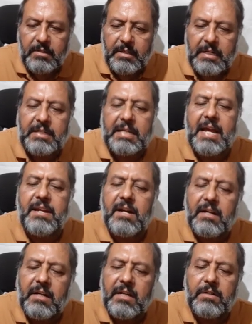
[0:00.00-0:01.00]
It can
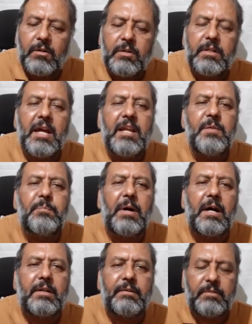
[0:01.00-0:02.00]
occur on any
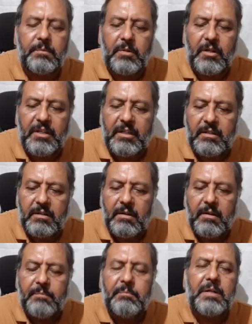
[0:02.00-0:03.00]
part of the body,
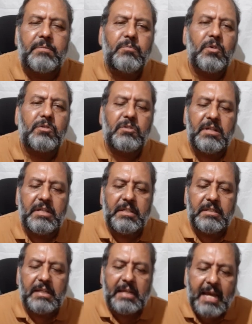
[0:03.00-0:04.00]
but mostly
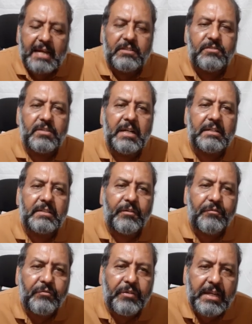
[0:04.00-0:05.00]
the legs and the
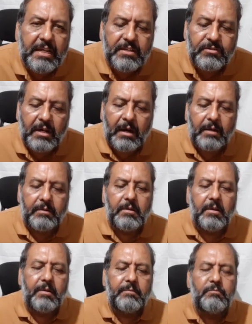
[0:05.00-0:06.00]
face are
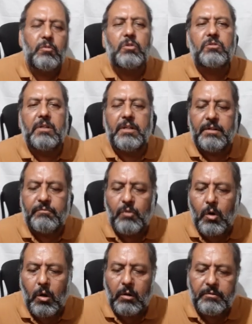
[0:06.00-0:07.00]
mostly
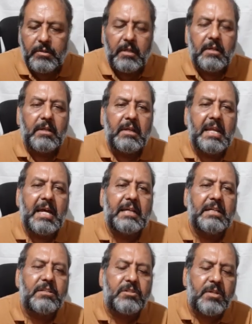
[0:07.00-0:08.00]
involved. Leg
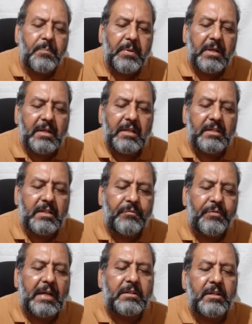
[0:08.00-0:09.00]
is typically
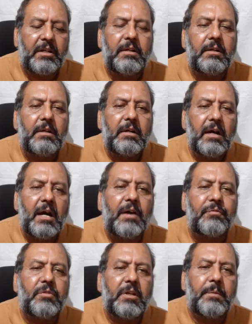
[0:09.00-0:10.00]
affected
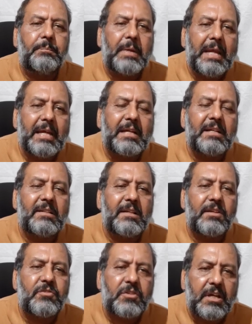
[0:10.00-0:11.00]
after a break in
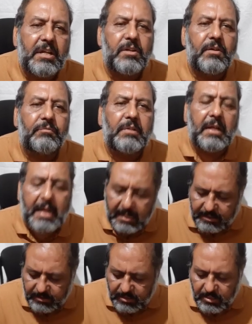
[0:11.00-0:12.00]
the skin of the leg,
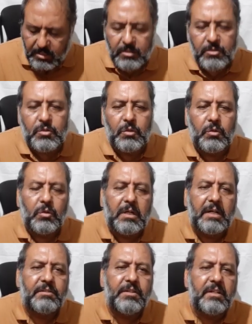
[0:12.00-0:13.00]
so
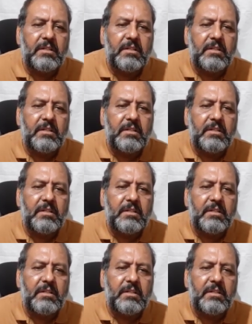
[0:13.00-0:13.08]
causing